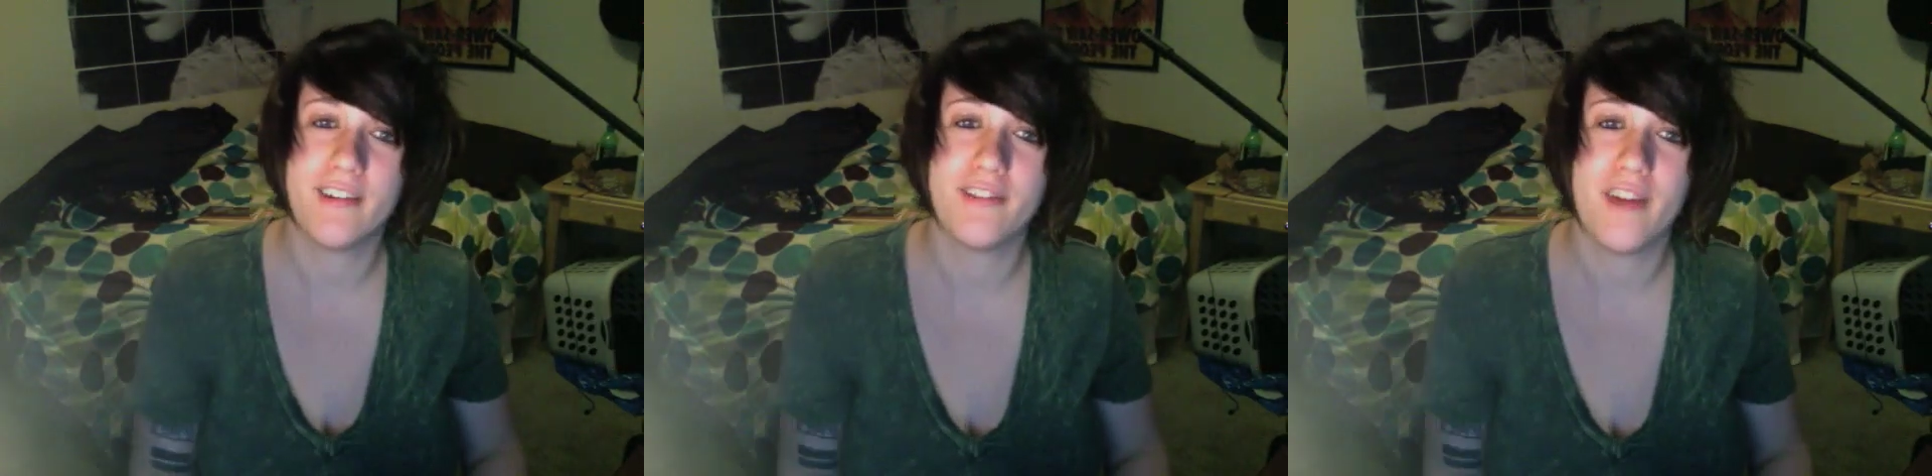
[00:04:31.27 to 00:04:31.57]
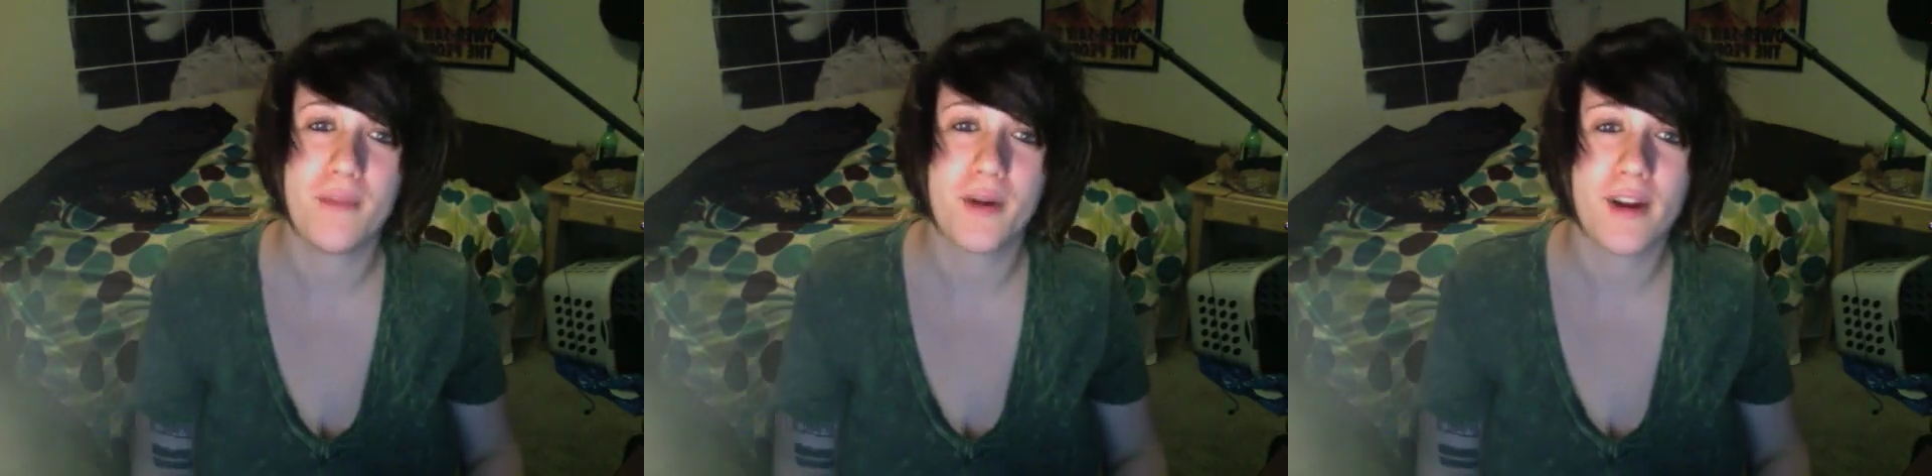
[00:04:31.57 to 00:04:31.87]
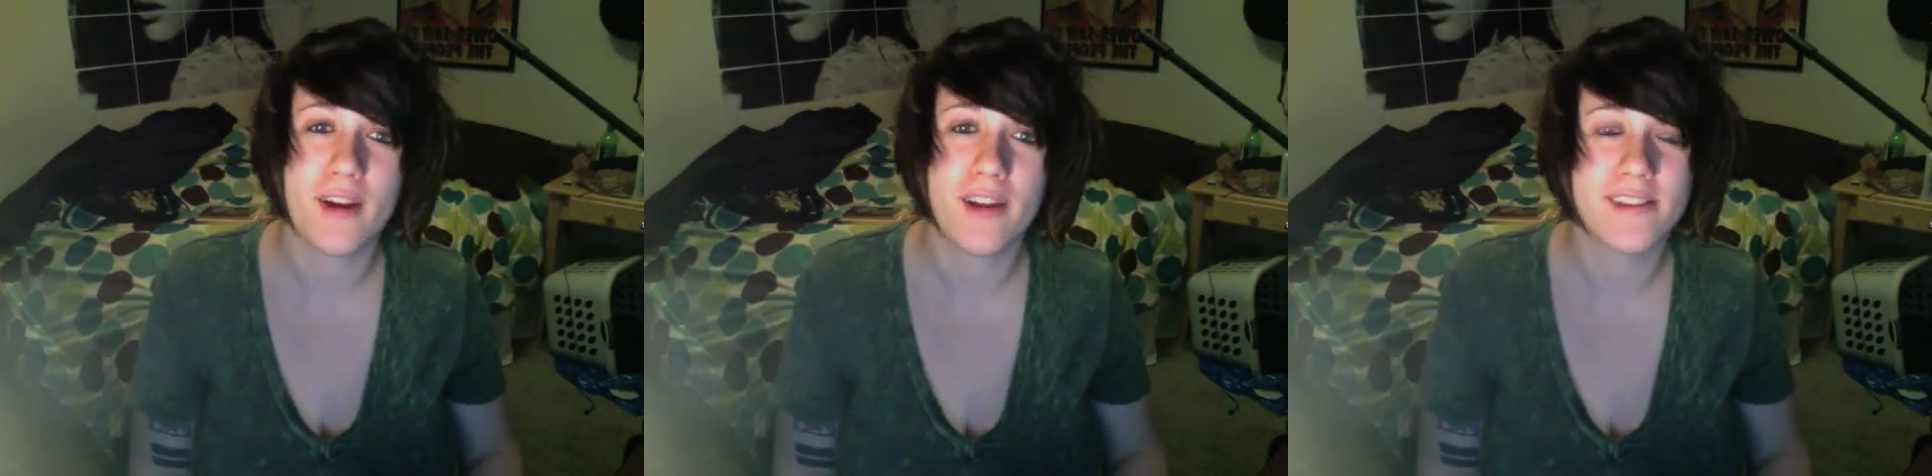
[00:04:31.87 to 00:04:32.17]

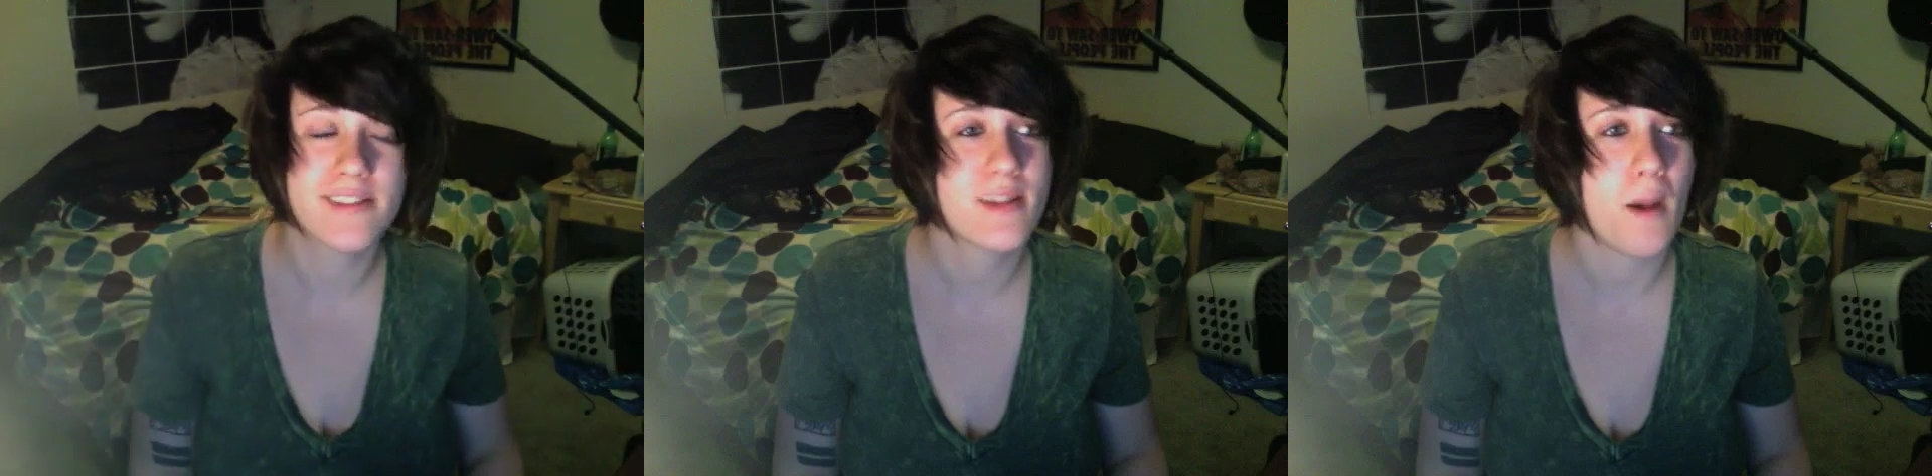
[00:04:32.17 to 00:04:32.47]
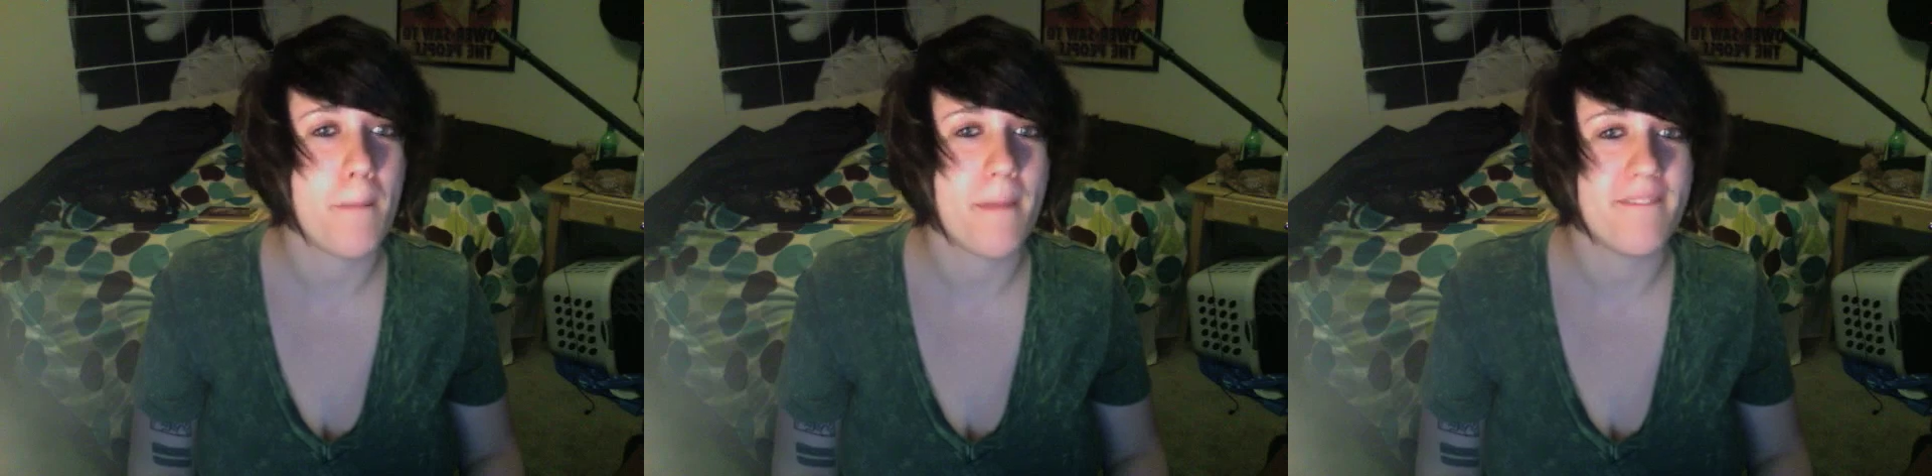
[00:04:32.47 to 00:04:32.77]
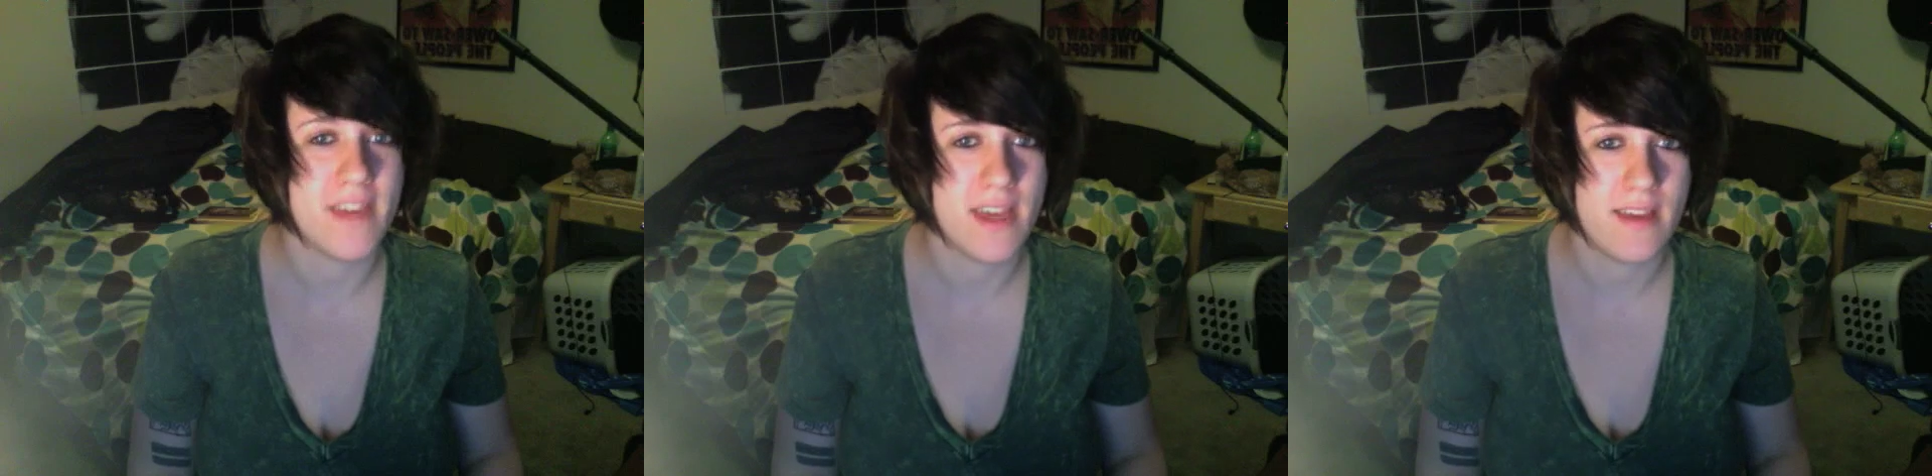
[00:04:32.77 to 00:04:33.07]
Femgirls are my
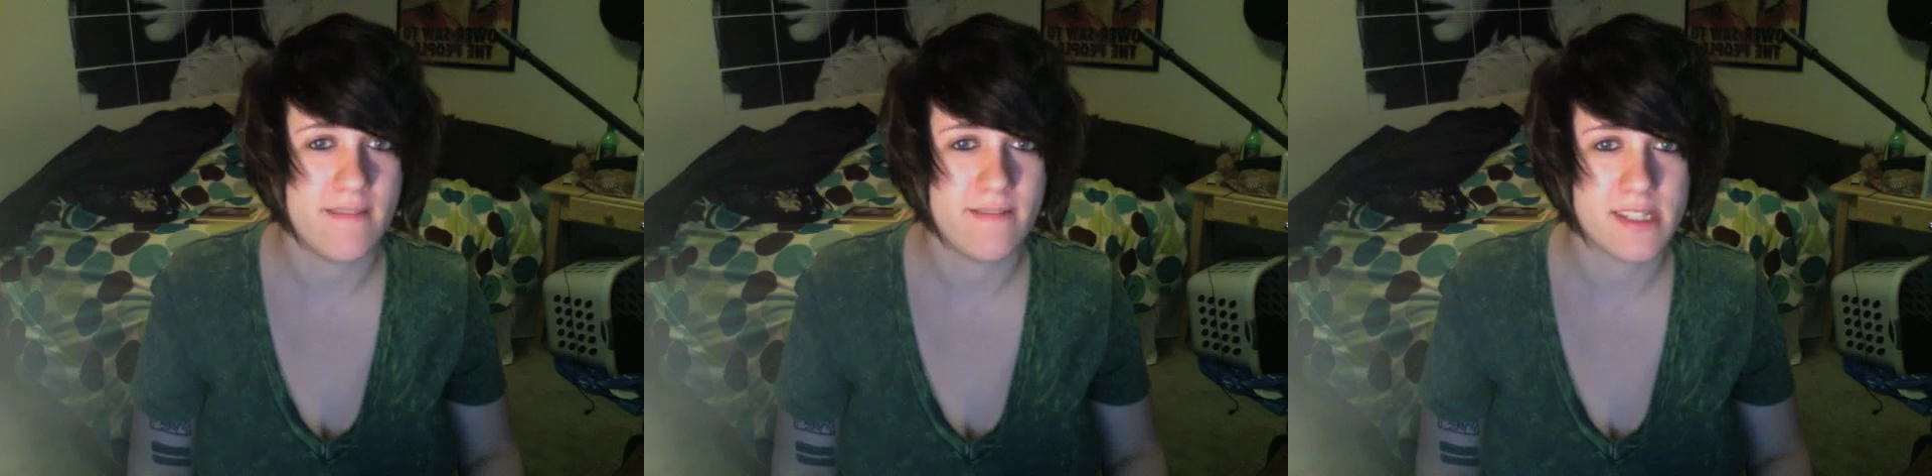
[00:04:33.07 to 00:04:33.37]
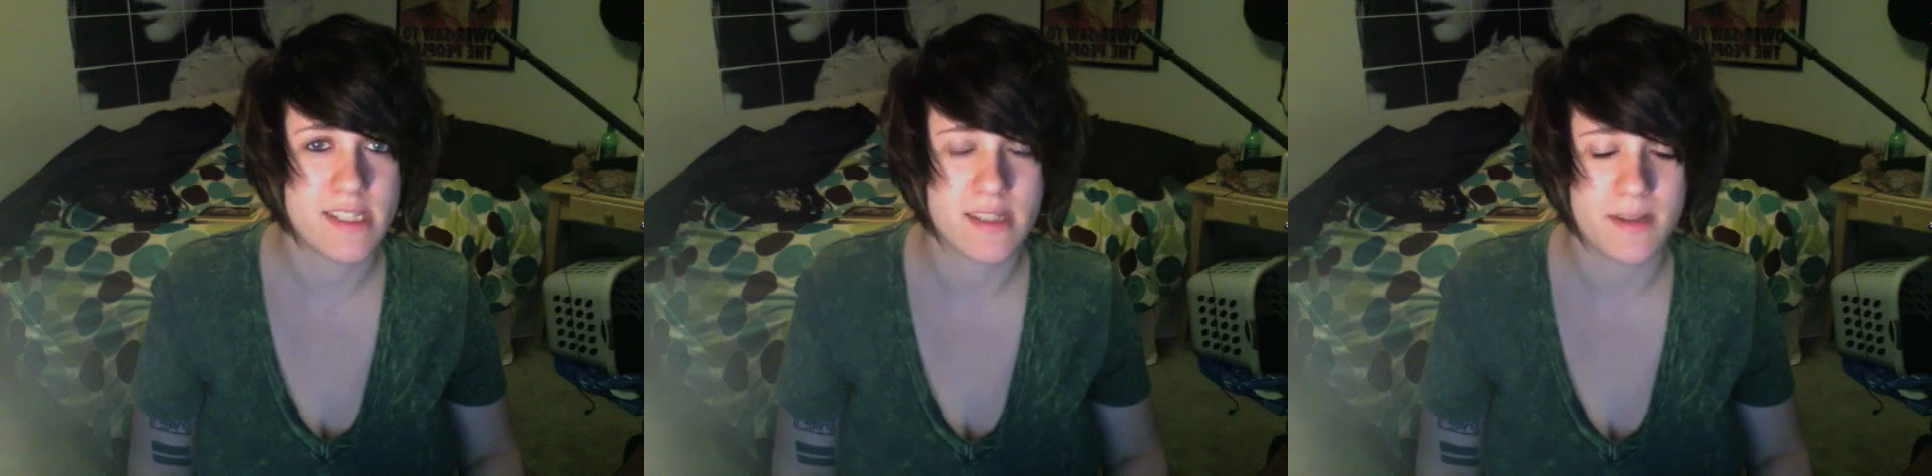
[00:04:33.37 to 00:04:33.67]
faves.